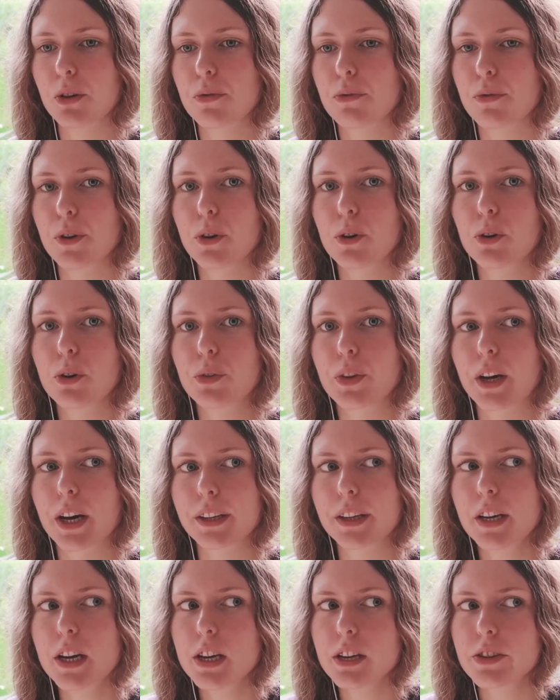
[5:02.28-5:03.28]
you feel
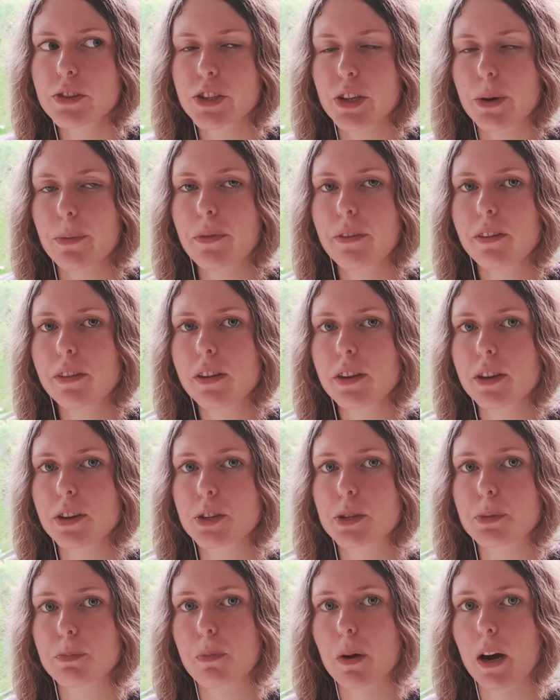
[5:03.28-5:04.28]
that something
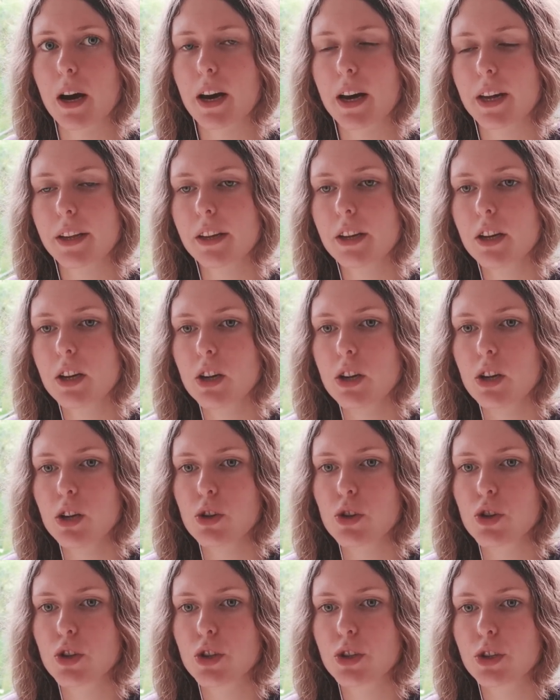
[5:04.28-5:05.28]
is bad,
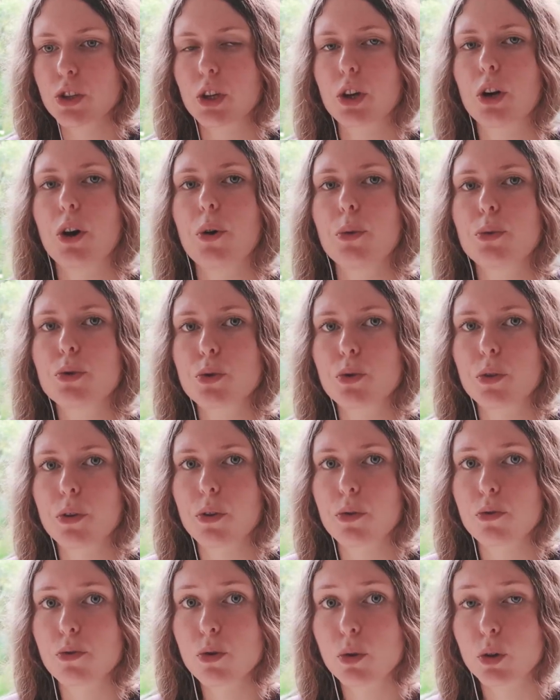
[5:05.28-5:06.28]
just go to
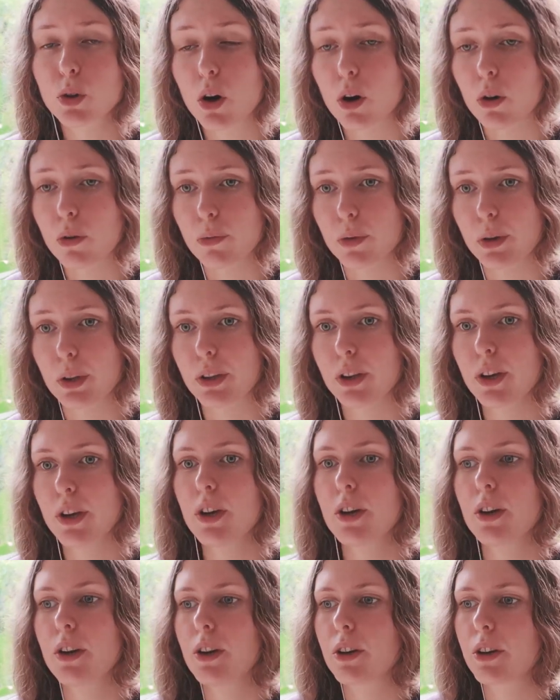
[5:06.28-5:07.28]
the root of it.
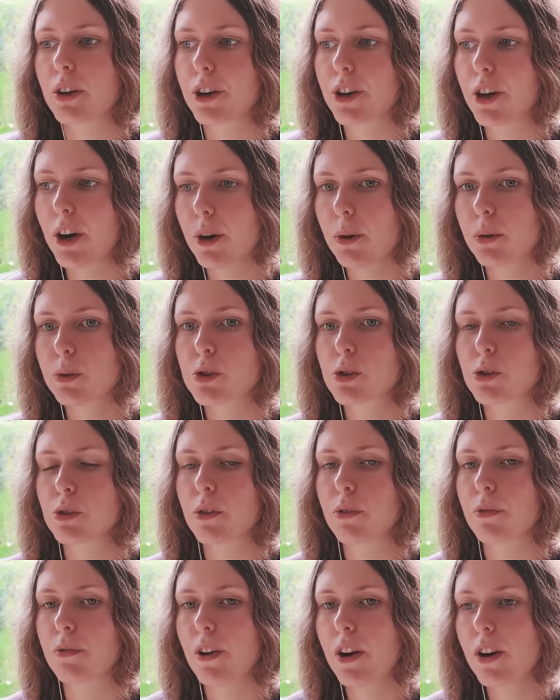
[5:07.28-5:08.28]
Go to
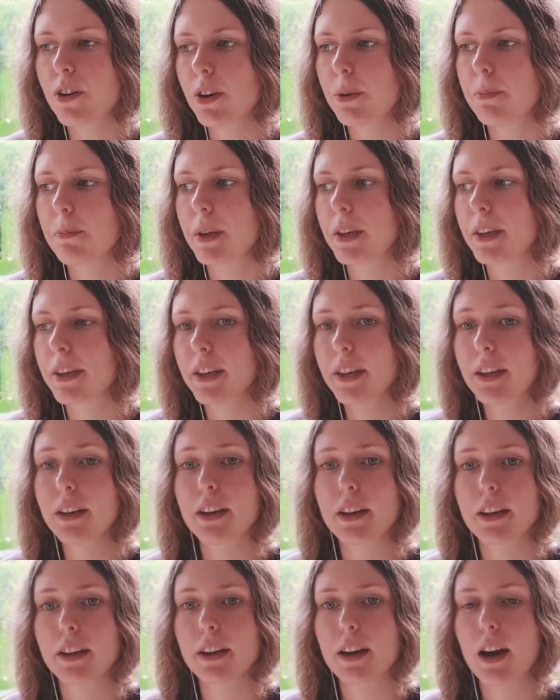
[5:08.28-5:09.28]
the very
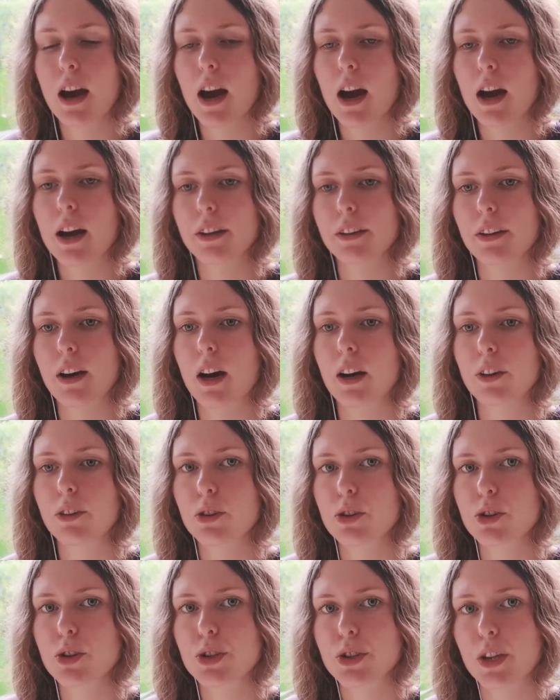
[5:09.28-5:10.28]
beginning and
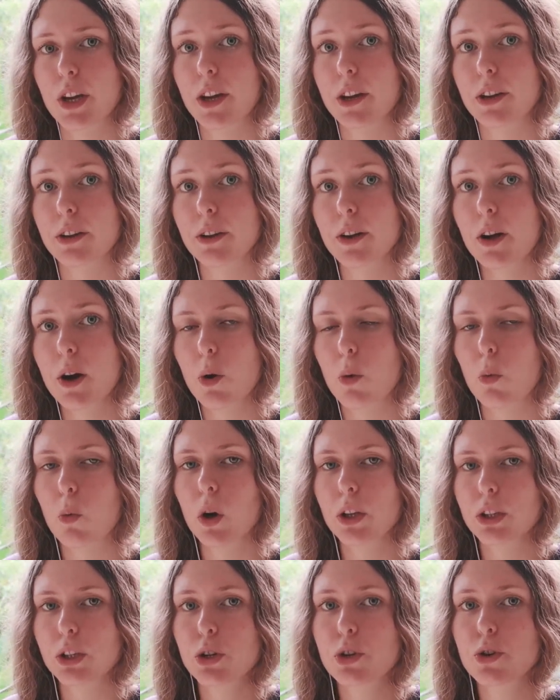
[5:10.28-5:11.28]
understand
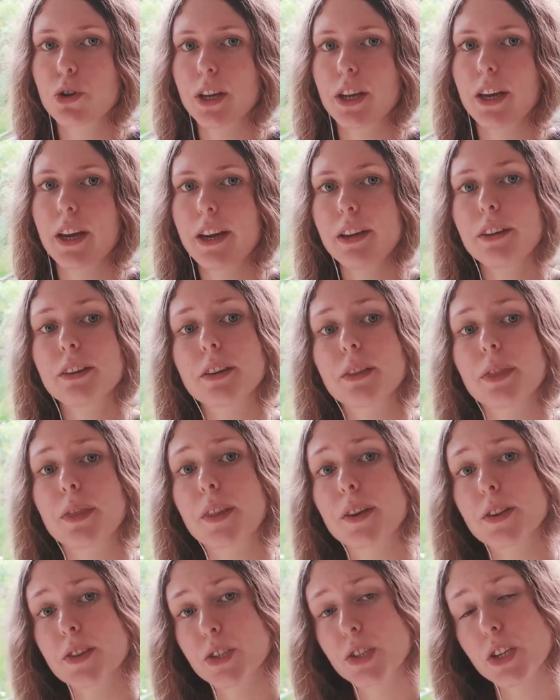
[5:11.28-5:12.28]
what created
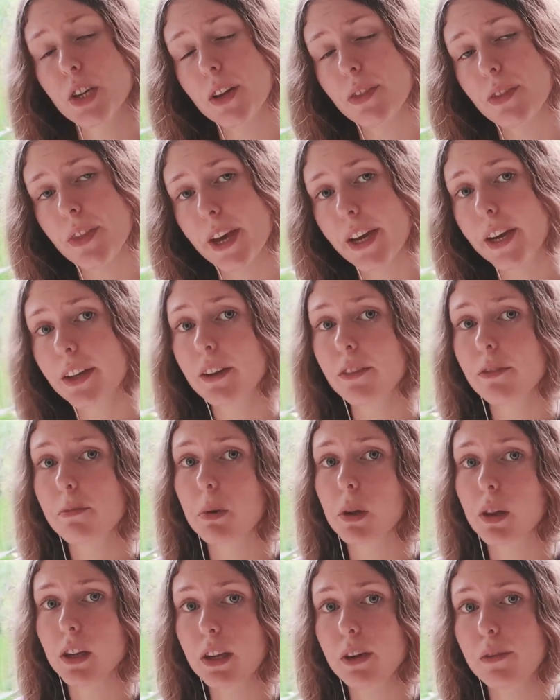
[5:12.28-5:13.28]
this negative
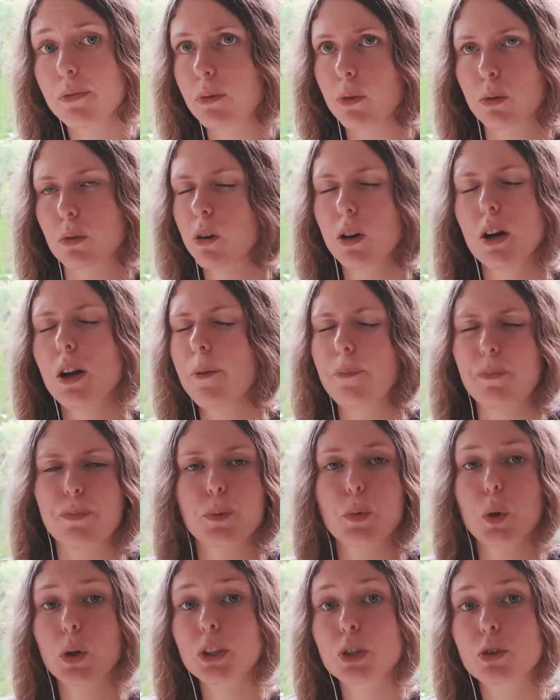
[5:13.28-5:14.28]
belief or
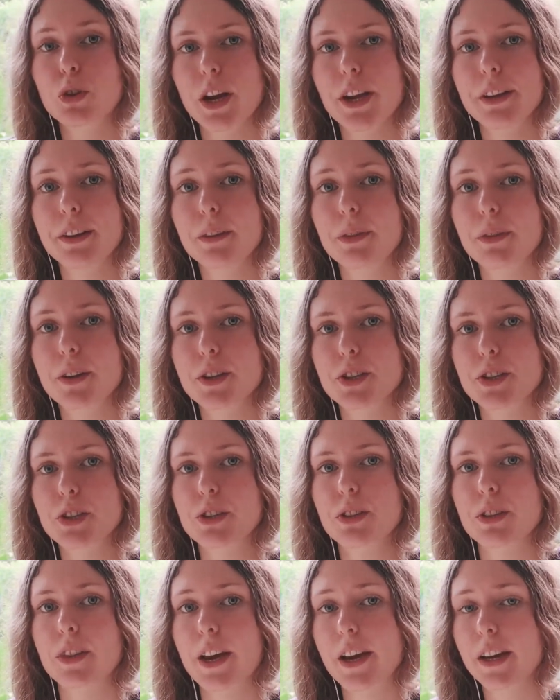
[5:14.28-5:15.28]
what created
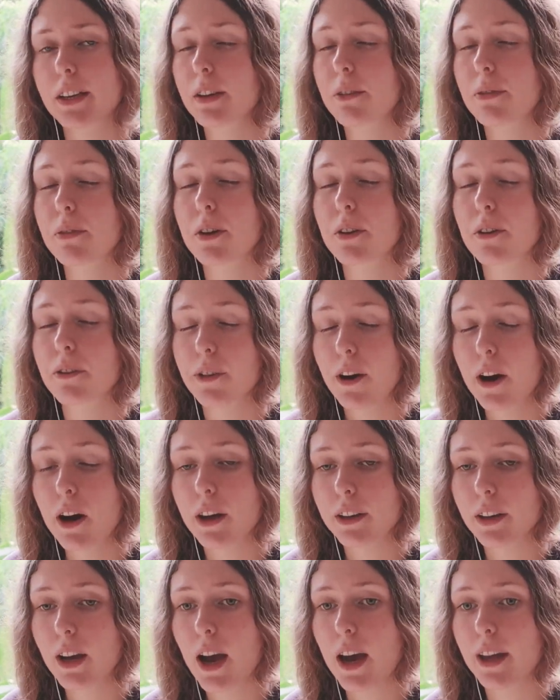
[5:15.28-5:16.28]
this negative
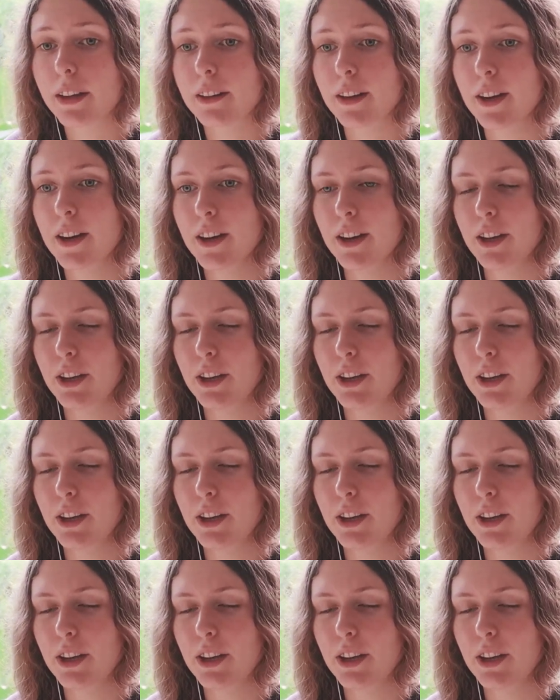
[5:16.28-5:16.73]
thought, and